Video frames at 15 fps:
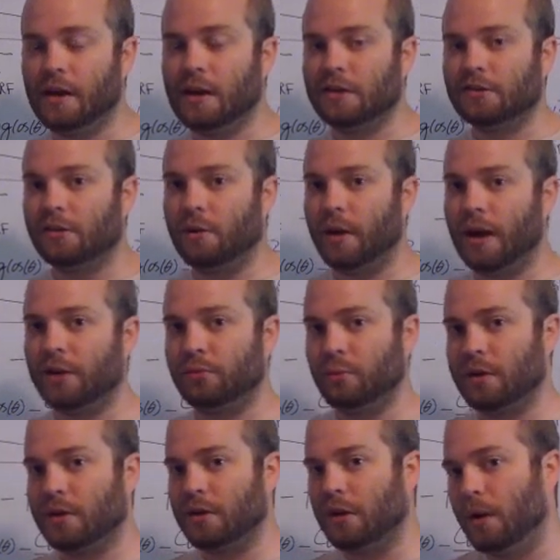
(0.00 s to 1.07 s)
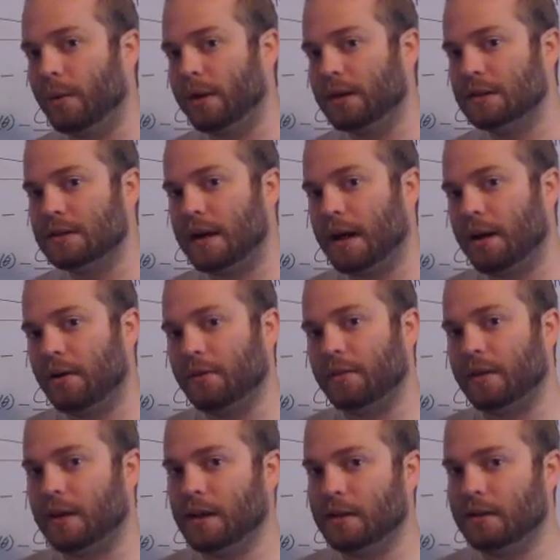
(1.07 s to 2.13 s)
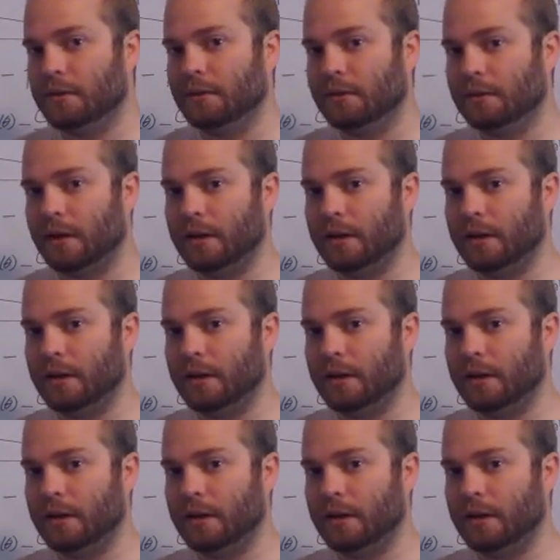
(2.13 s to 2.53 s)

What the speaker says: So as we are going down the hill,